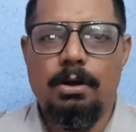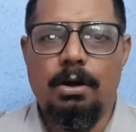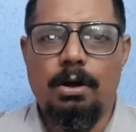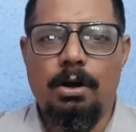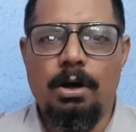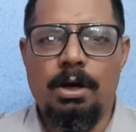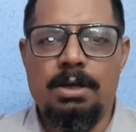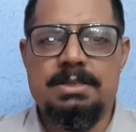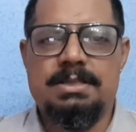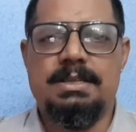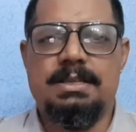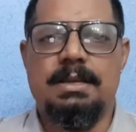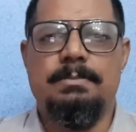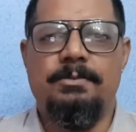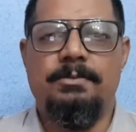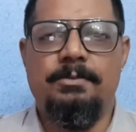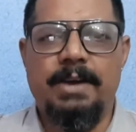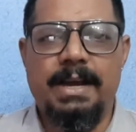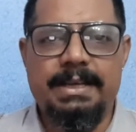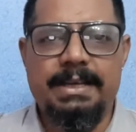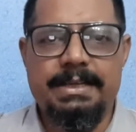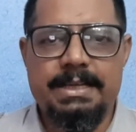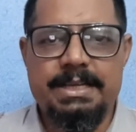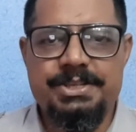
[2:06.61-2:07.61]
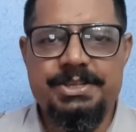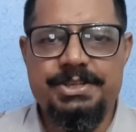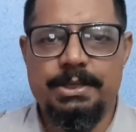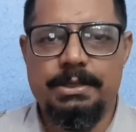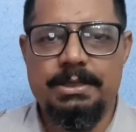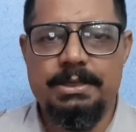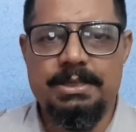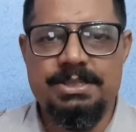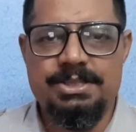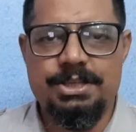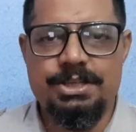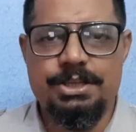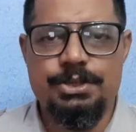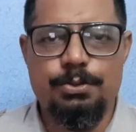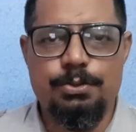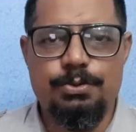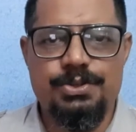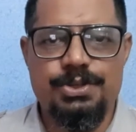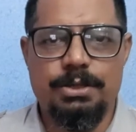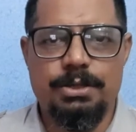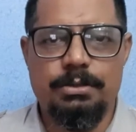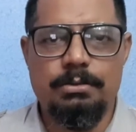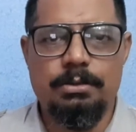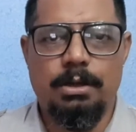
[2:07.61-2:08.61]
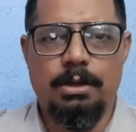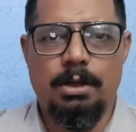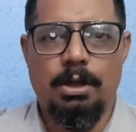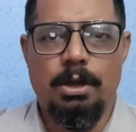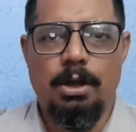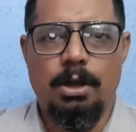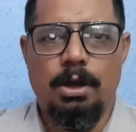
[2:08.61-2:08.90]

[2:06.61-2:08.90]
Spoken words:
or some financial institution